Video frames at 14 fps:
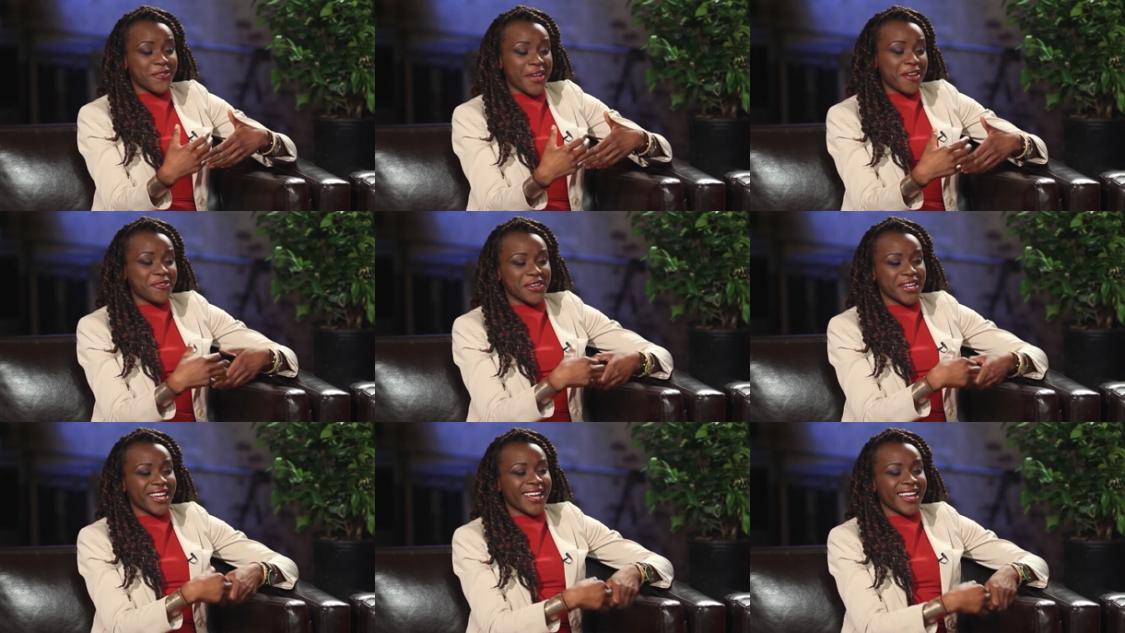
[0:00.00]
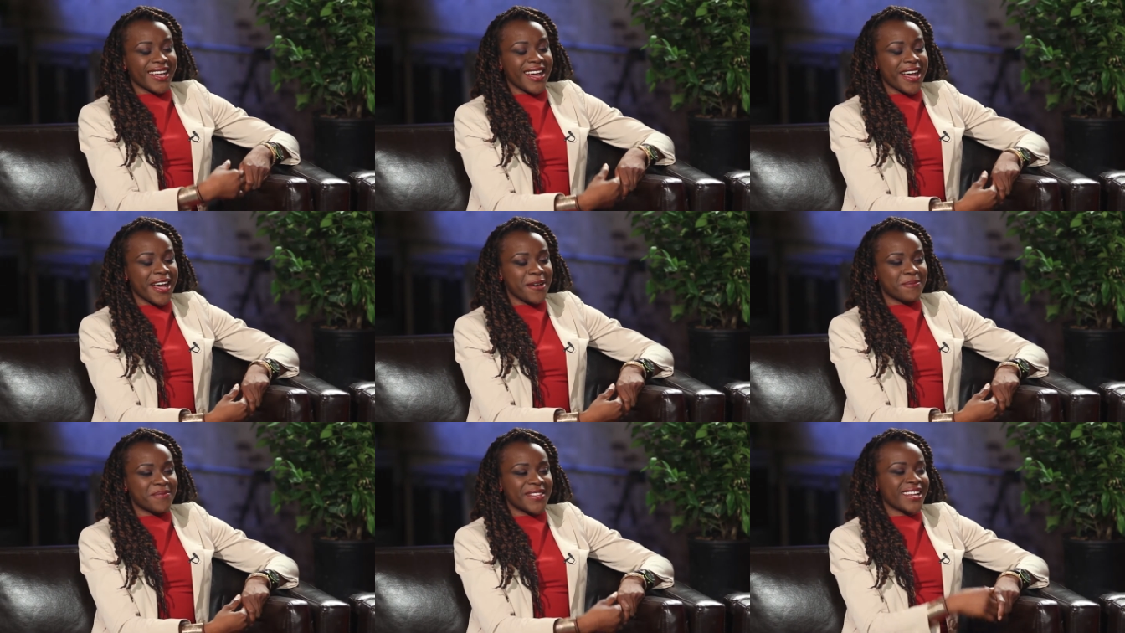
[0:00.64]
of Africa
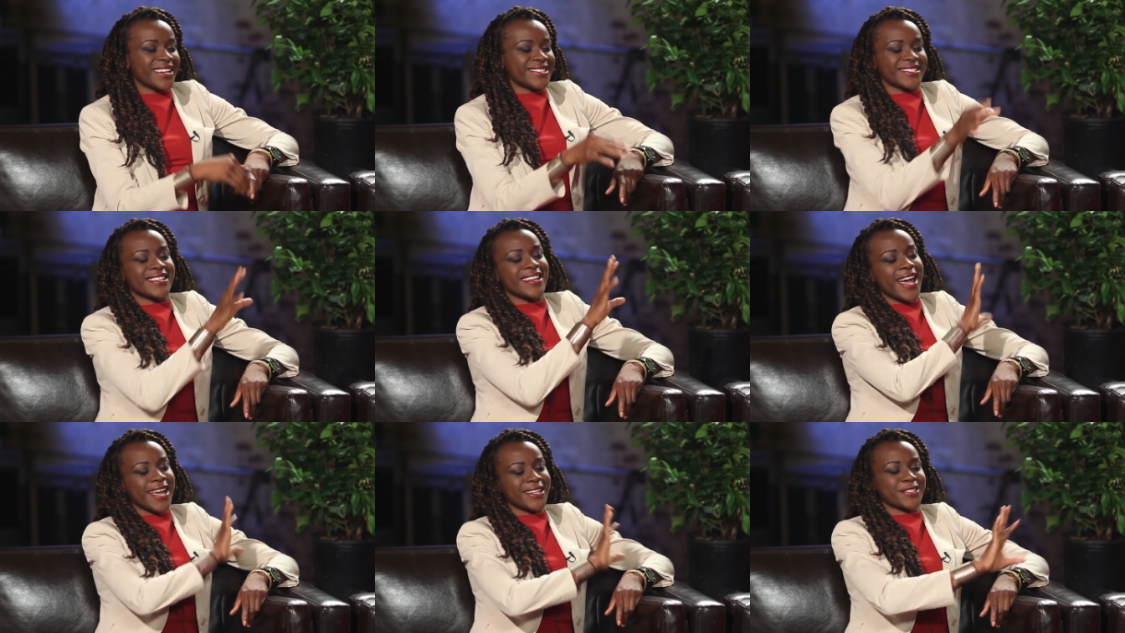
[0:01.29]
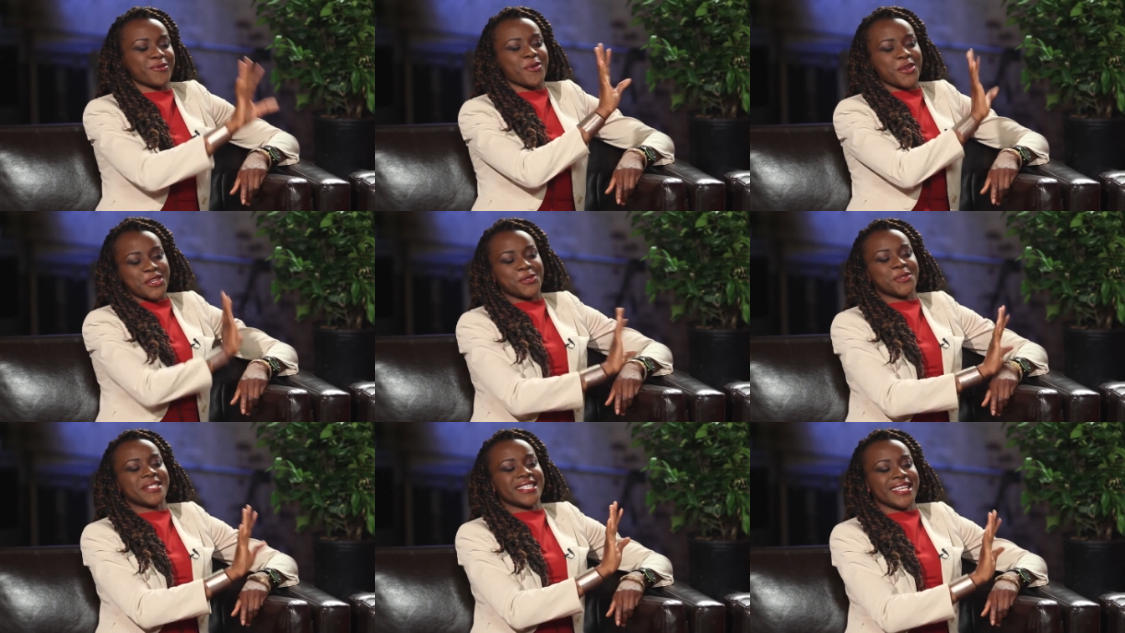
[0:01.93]
that is not
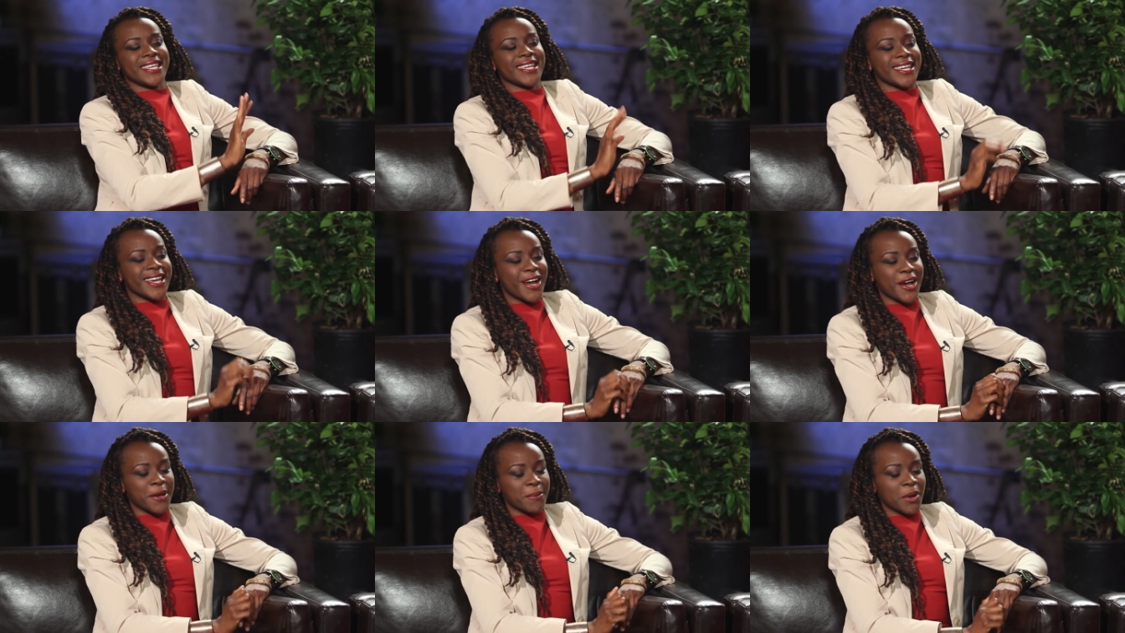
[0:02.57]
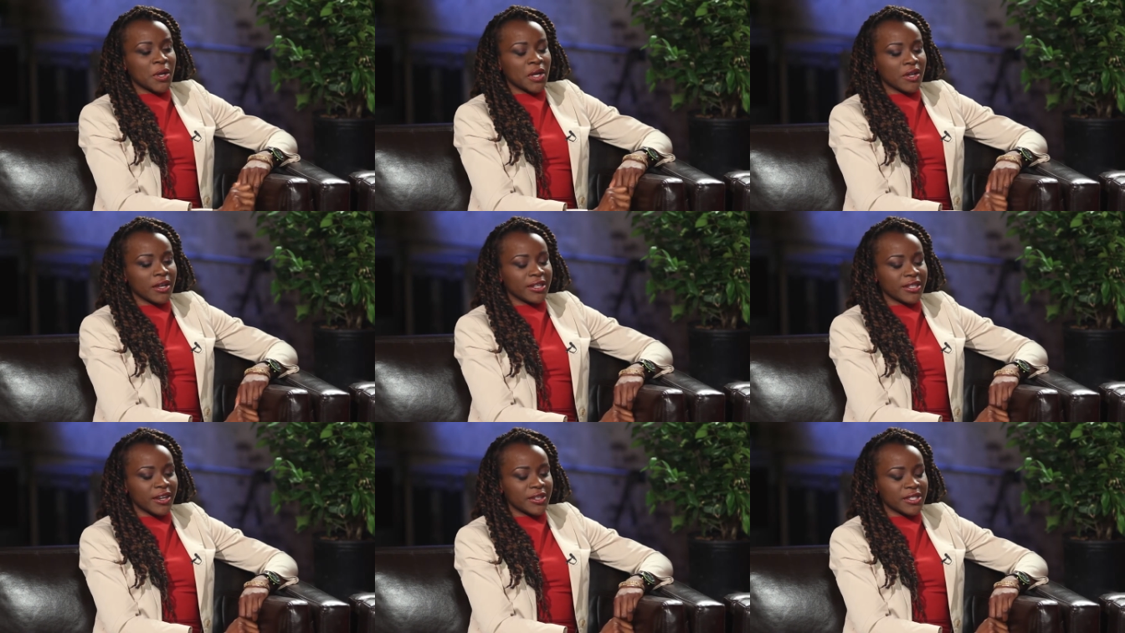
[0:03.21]
what you see
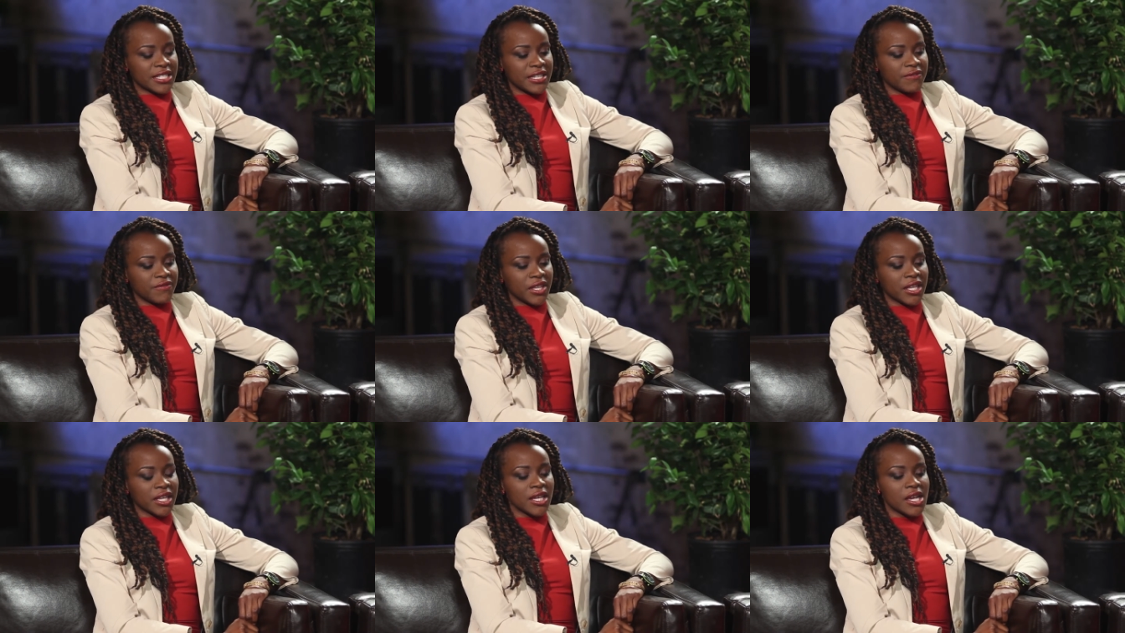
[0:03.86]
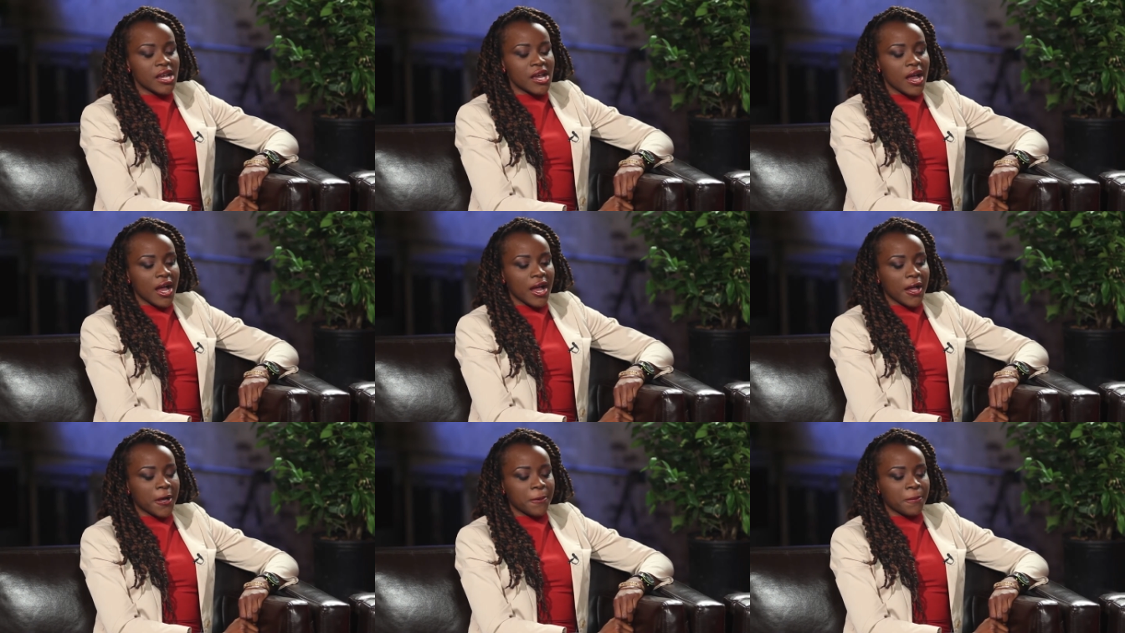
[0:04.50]
on TV.
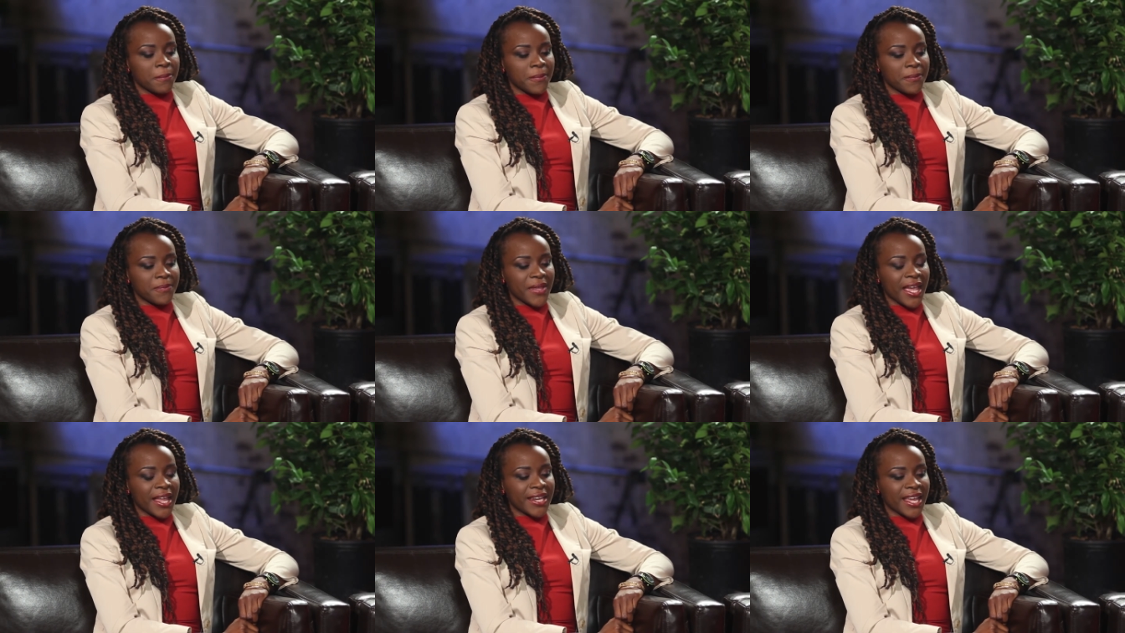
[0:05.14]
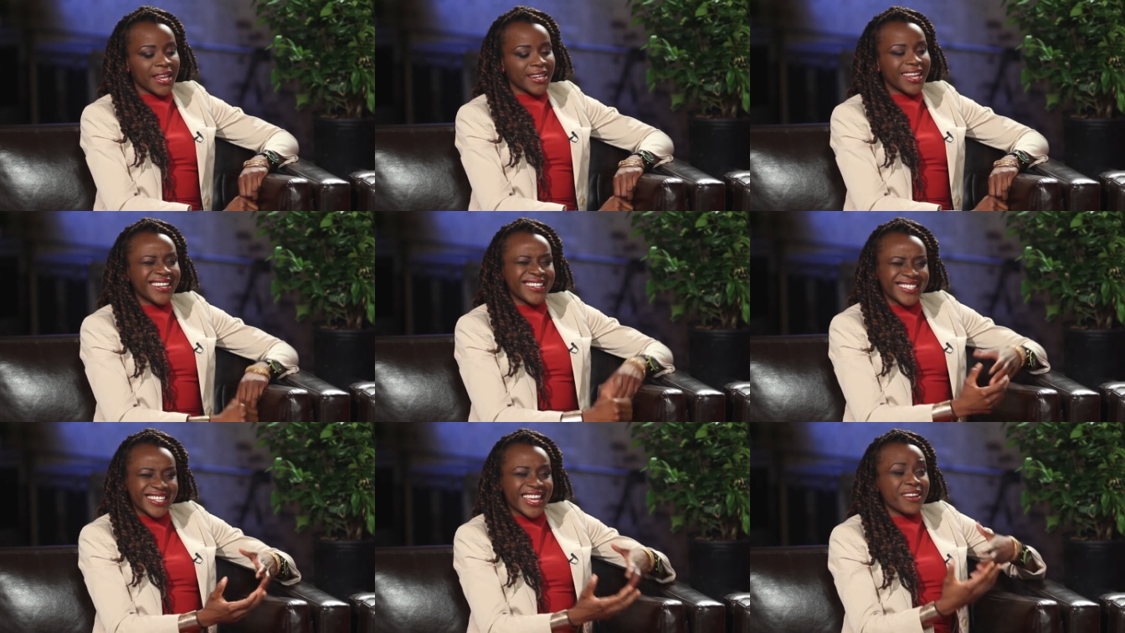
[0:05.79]
And